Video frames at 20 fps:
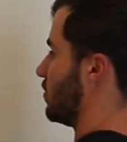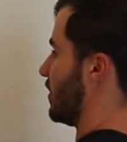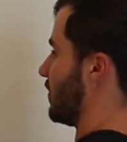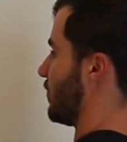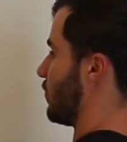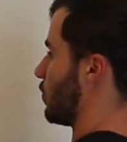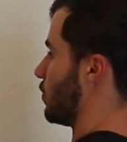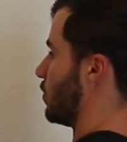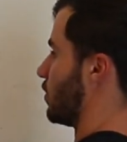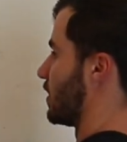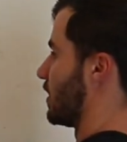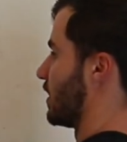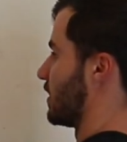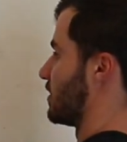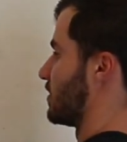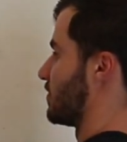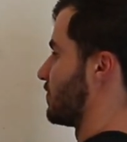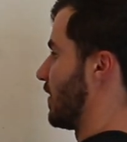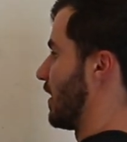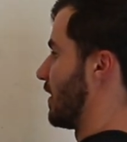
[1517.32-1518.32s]
if we're looking at
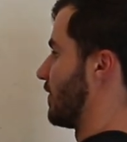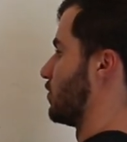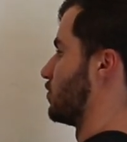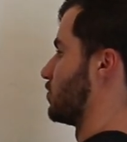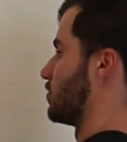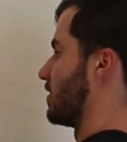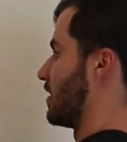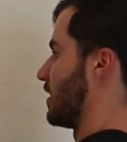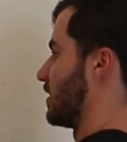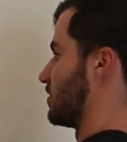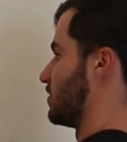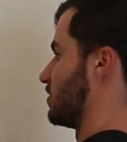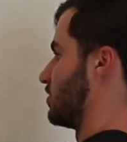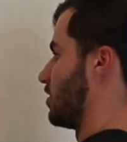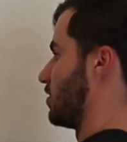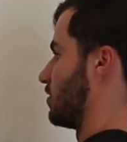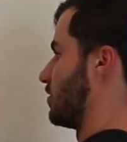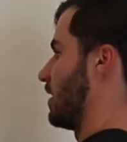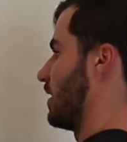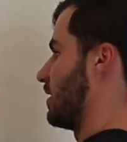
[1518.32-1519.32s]
this
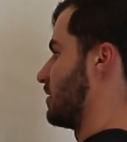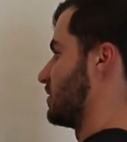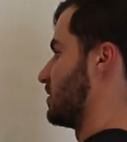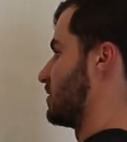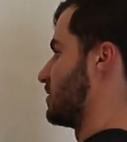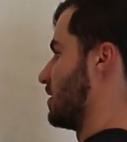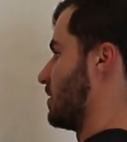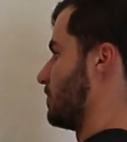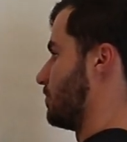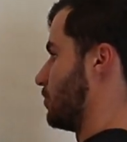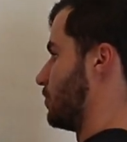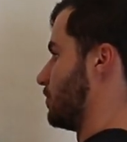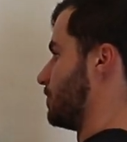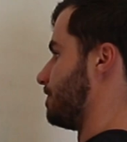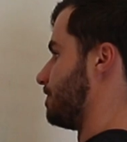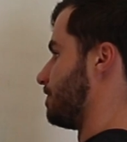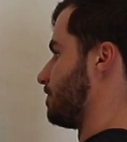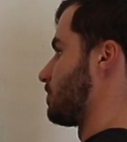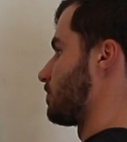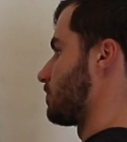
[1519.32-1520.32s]
$500,000 house example,
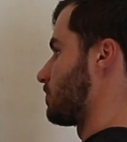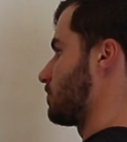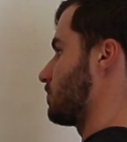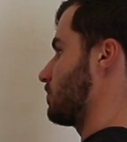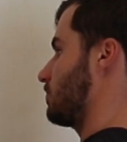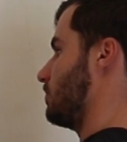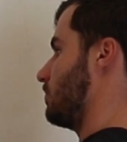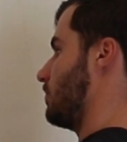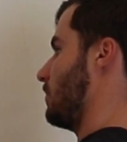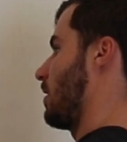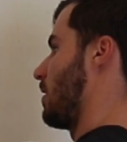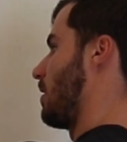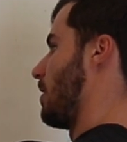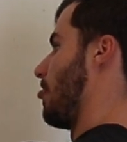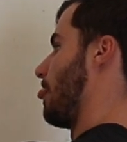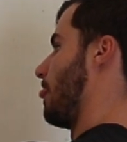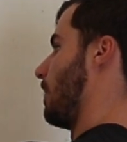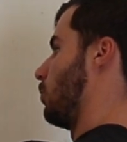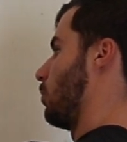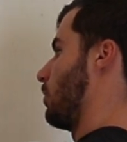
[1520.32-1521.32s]

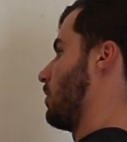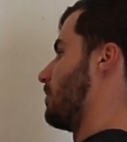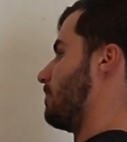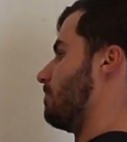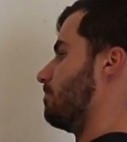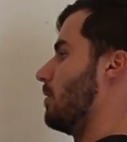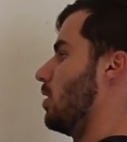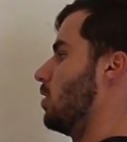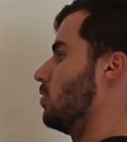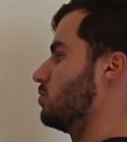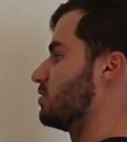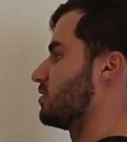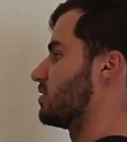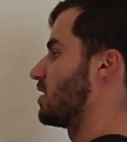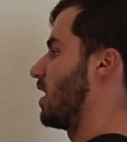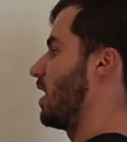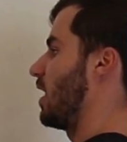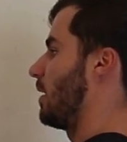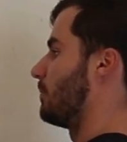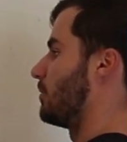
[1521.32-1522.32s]
one of the most
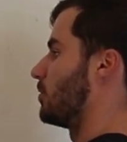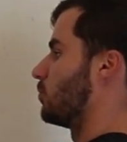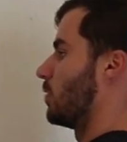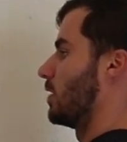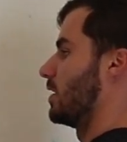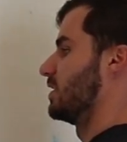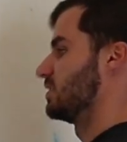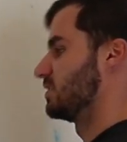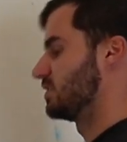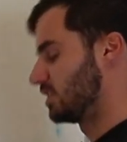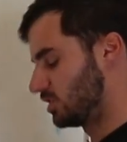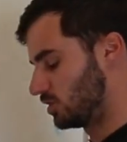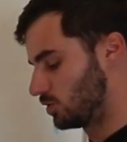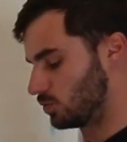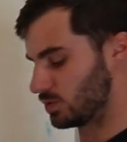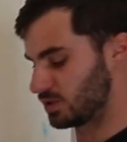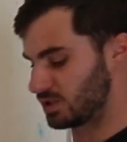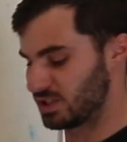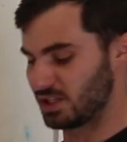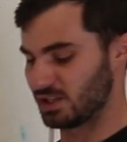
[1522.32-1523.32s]
common ways that you
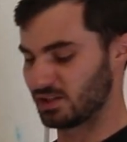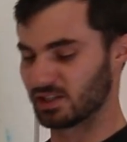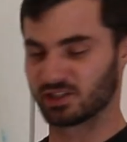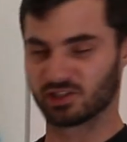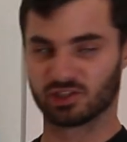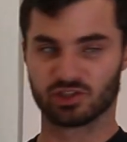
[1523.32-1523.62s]
will see this